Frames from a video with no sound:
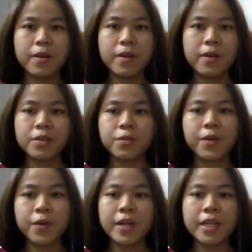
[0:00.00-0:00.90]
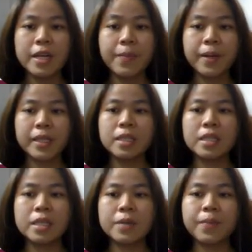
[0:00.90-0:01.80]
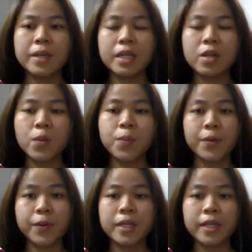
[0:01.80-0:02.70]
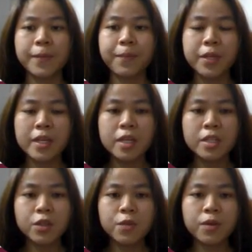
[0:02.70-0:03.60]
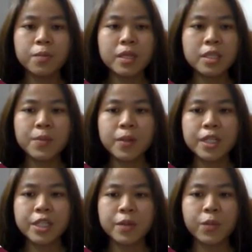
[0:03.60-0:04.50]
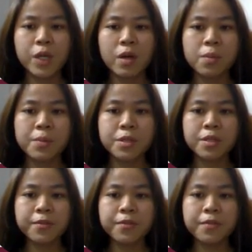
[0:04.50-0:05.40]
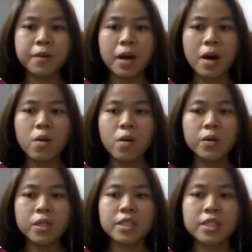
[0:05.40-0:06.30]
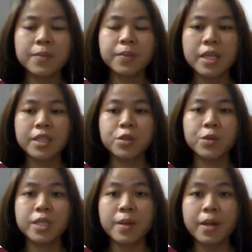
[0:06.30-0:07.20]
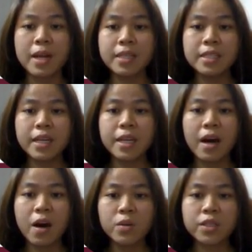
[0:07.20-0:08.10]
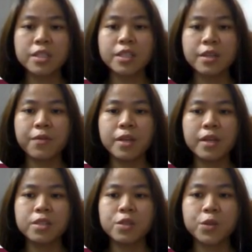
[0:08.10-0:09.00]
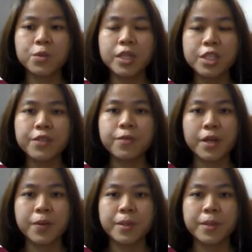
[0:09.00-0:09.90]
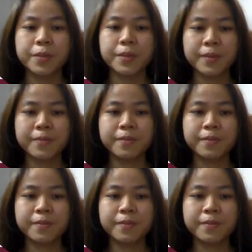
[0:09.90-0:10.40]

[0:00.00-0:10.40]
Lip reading: reflux flow rate impacted the methanol purity. So from this simulation, we can observe how long the system takes to stabilize and how sensitive it is to each variable.